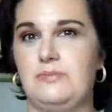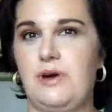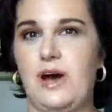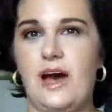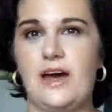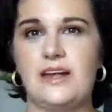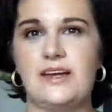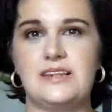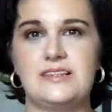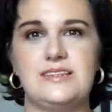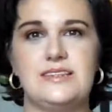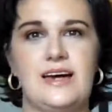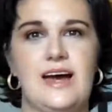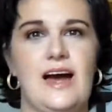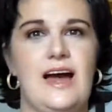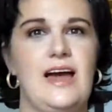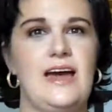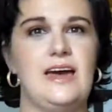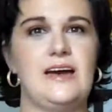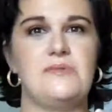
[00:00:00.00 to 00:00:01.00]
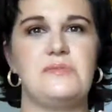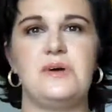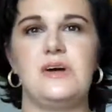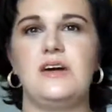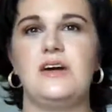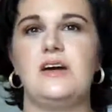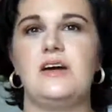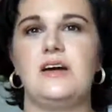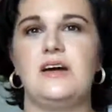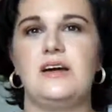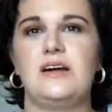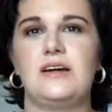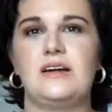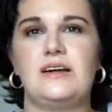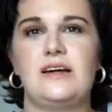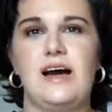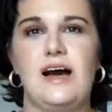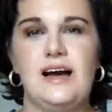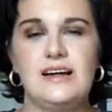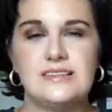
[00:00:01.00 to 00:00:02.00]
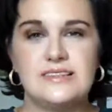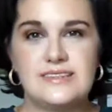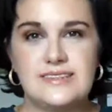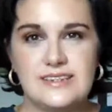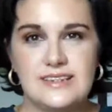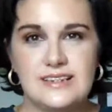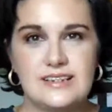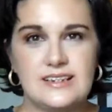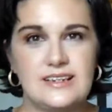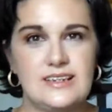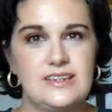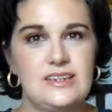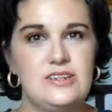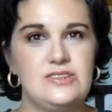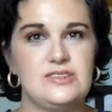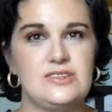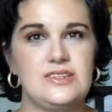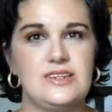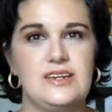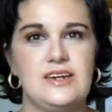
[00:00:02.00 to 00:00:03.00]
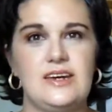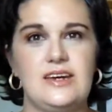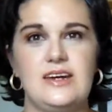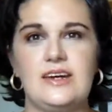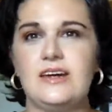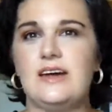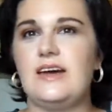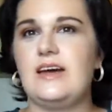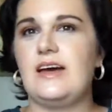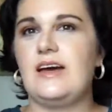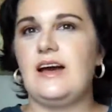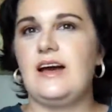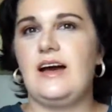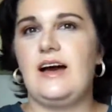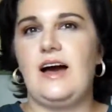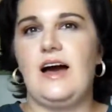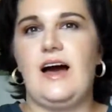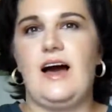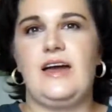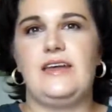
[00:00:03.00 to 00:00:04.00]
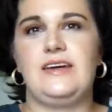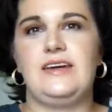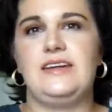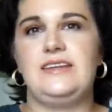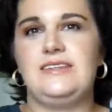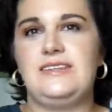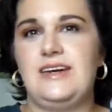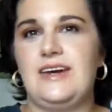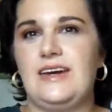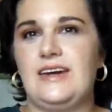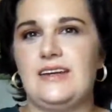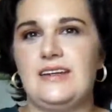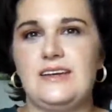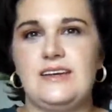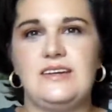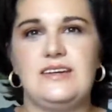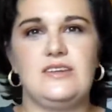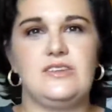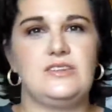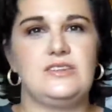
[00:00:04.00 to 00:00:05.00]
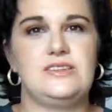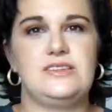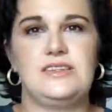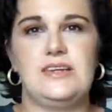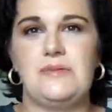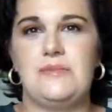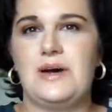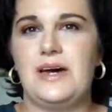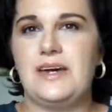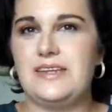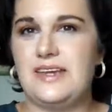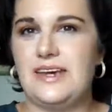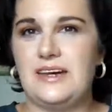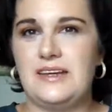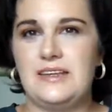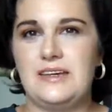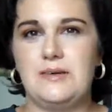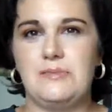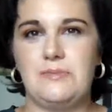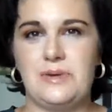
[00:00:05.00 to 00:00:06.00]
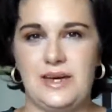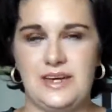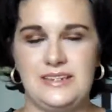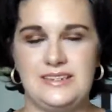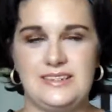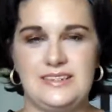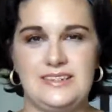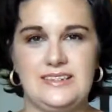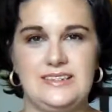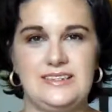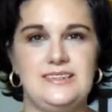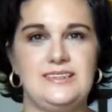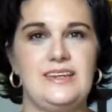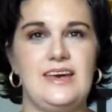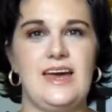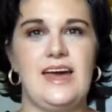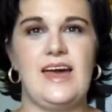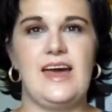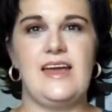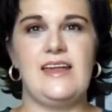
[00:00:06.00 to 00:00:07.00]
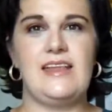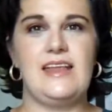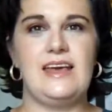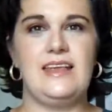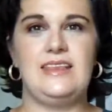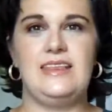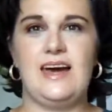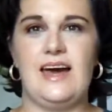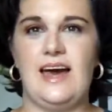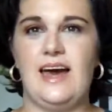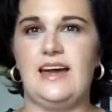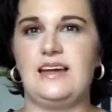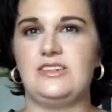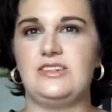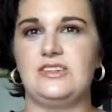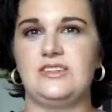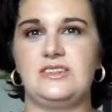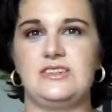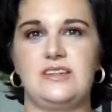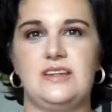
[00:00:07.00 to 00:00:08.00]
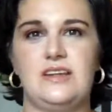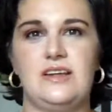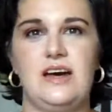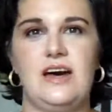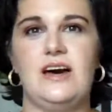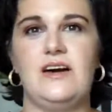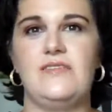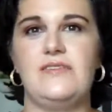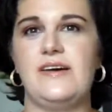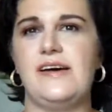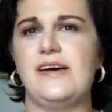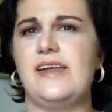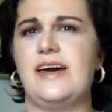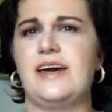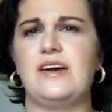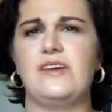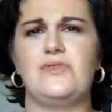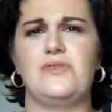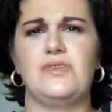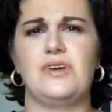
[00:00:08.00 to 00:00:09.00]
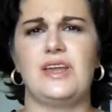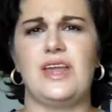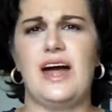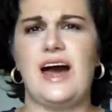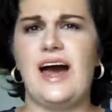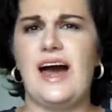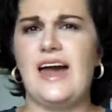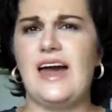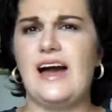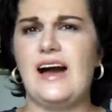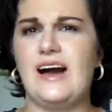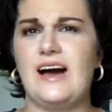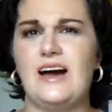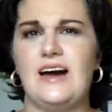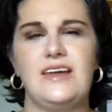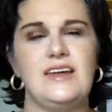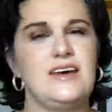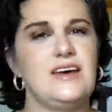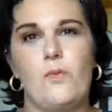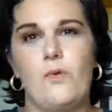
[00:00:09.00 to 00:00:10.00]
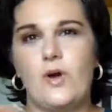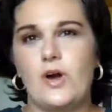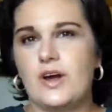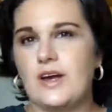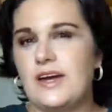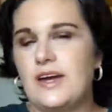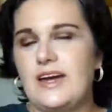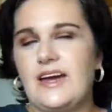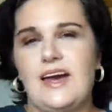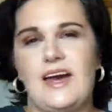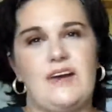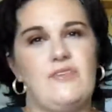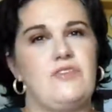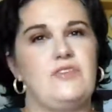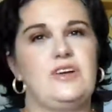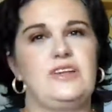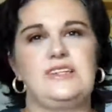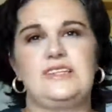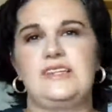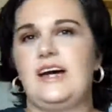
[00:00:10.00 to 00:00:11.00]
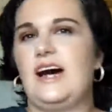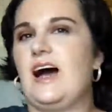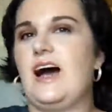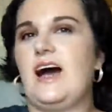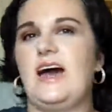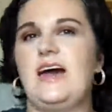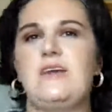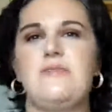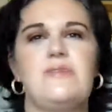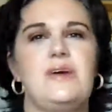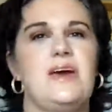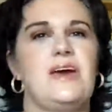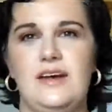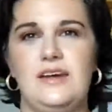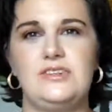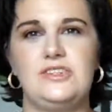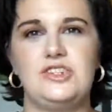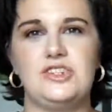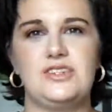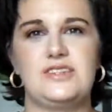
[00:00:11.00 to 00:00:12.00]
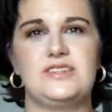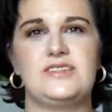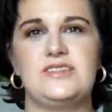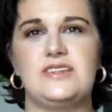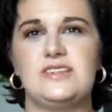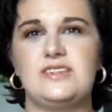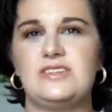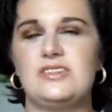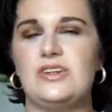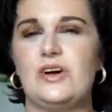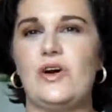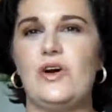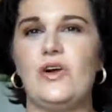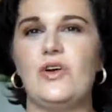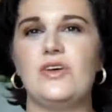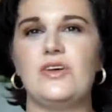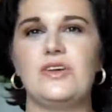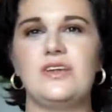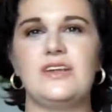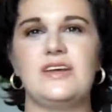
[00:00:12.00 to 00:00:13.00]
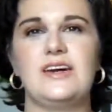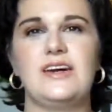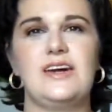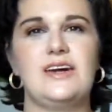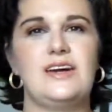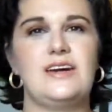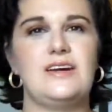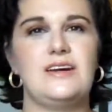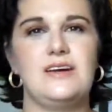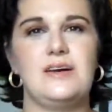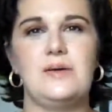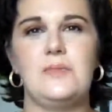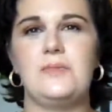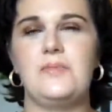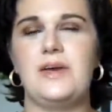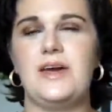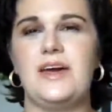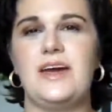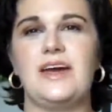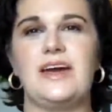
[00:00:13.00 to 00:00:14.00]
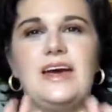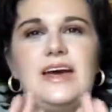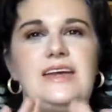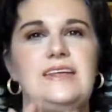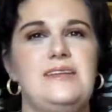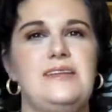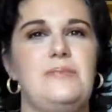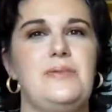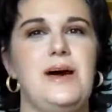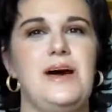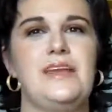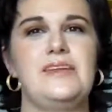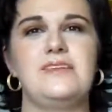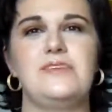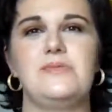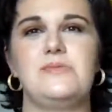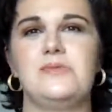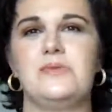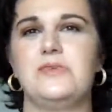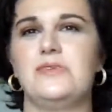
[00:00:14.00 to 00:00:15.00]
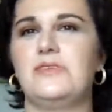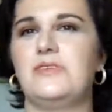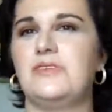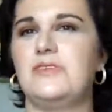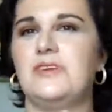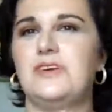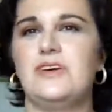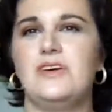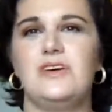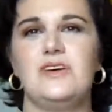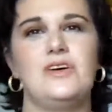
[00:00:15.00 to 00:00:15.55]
Products that I am constantly using on a daily or semi-daily basis and that I just love and I can rely on working every time and just totally being a dependable